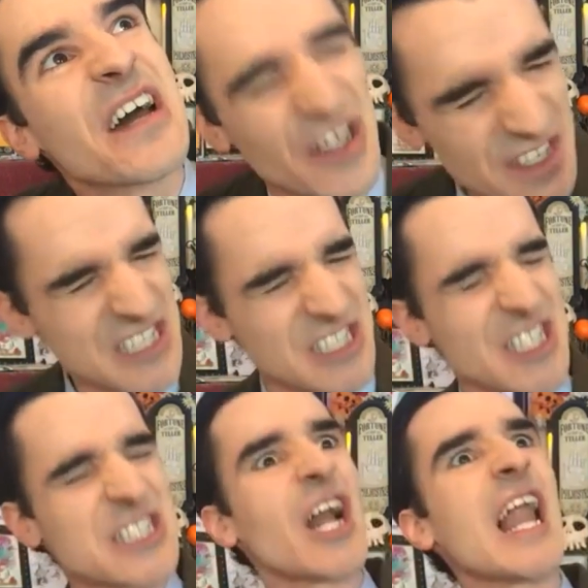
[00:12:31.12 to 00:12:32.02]
This
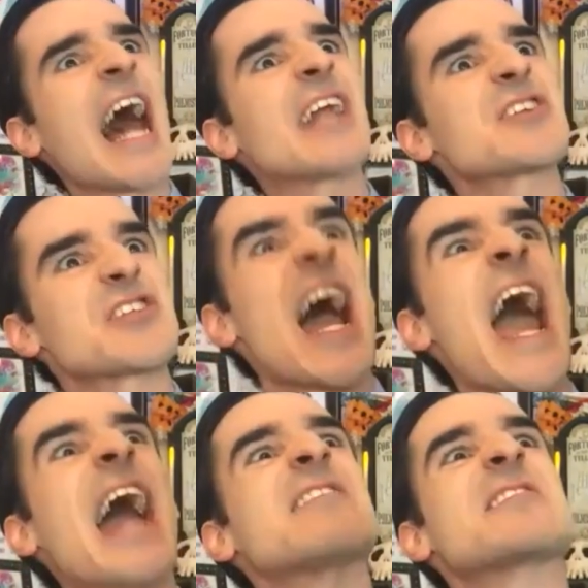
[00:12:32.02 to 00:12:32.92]
is your last
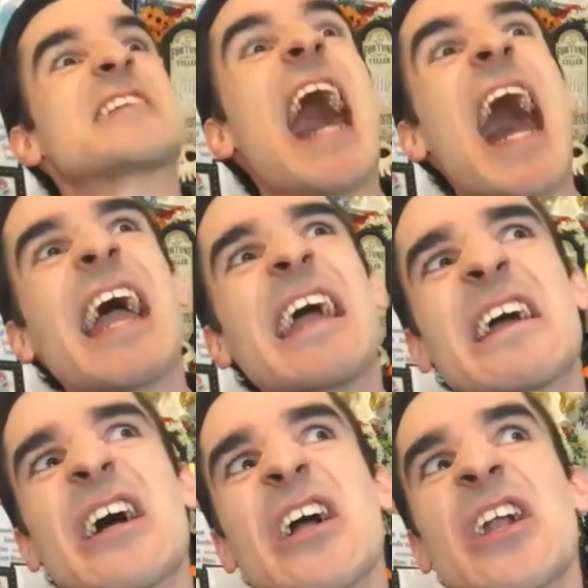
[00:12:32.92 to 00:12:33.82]
chance,
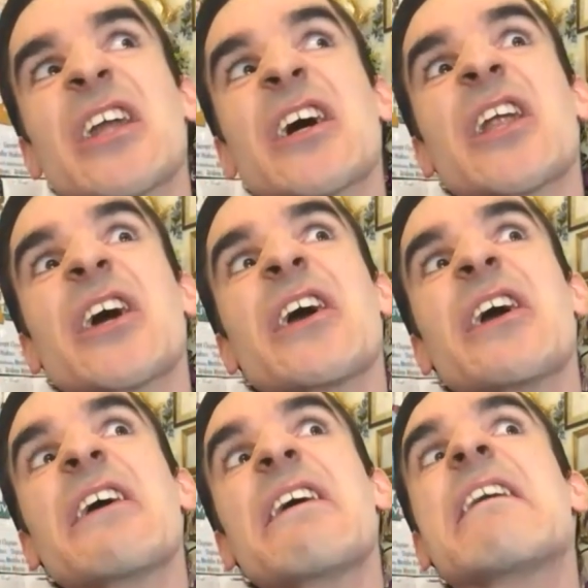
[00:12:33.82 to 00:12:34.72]
Tiger
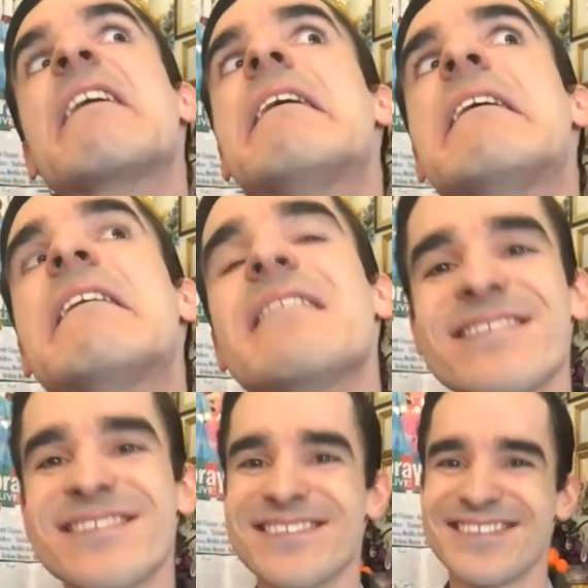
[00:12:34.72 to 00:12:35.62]

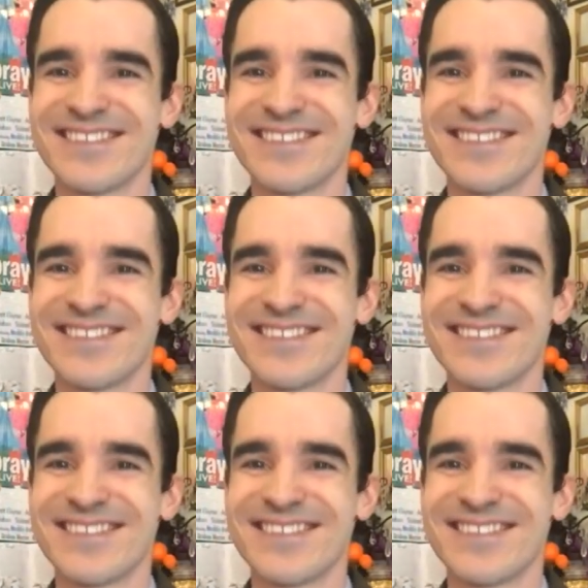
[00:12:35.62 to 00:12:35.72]
Lily.